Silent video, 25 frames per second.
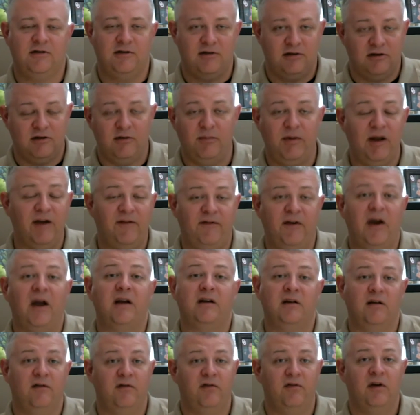to be
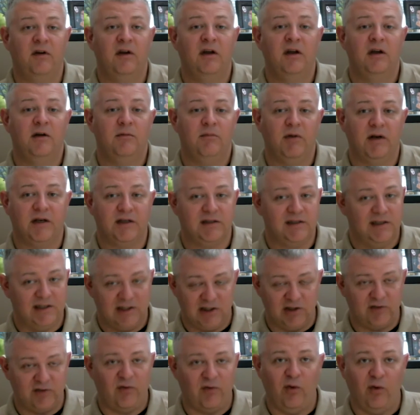effective, because this
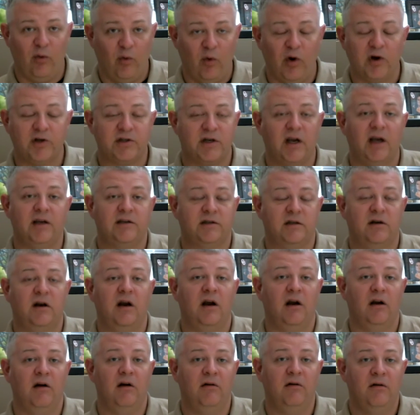is for a worst case
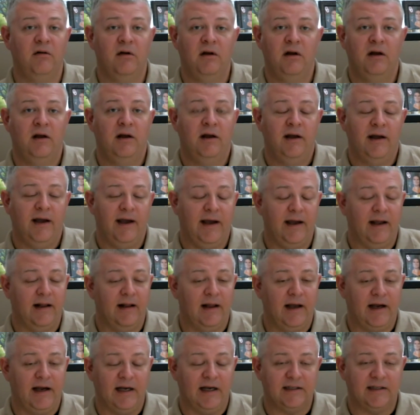scenario. And
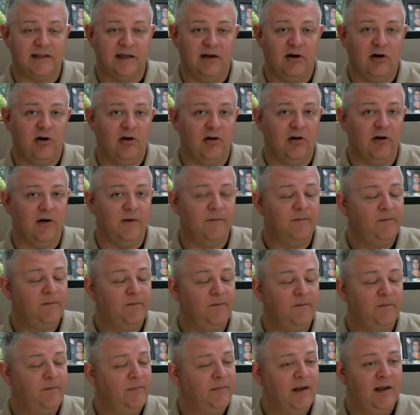like I said earlier,
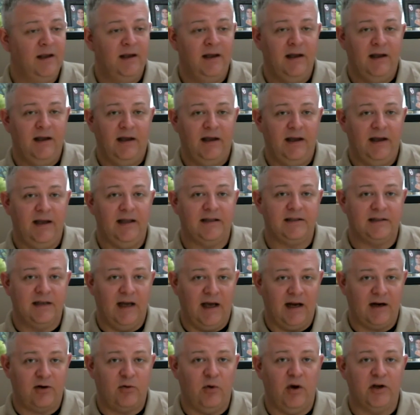it's
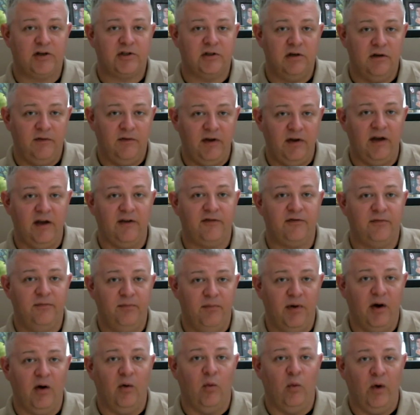not a question of if,
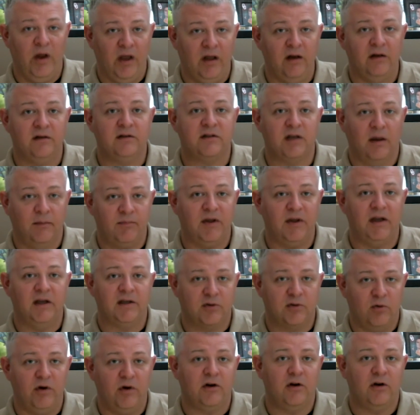but when something is
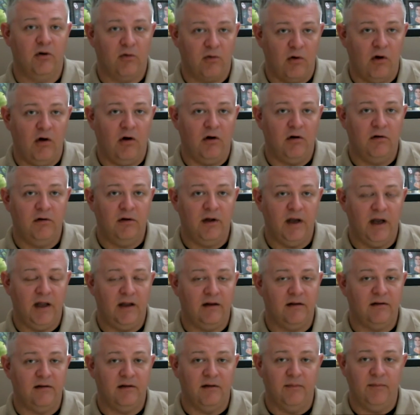going to go wrong. And
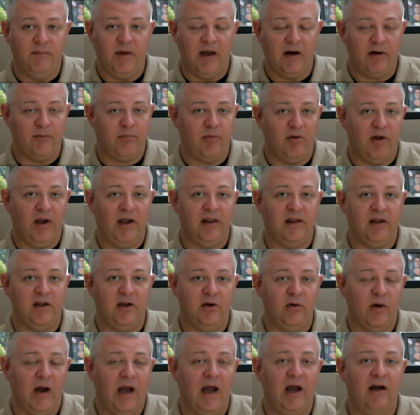the better plan that
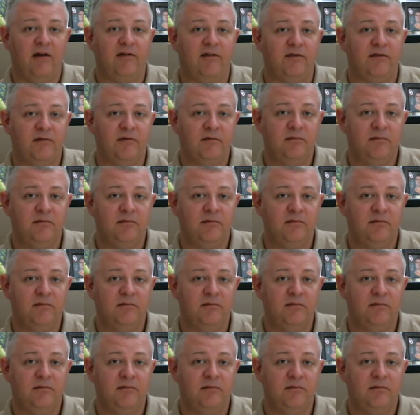you have,